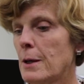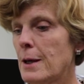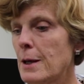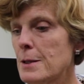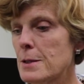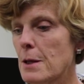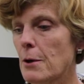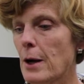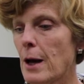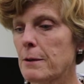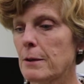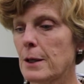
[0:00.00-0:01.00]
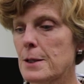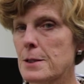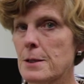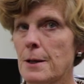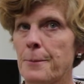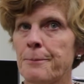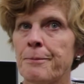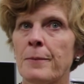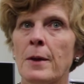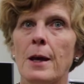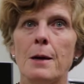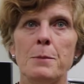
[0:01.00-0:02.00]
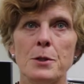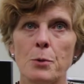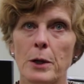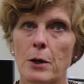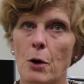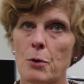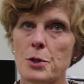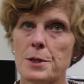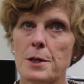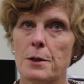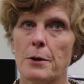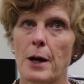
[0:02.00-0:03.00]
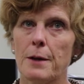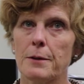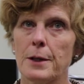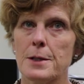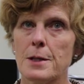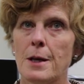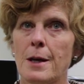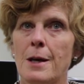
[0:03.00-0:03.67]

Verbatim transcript: kids that are athletes, and between coaches and their athletes.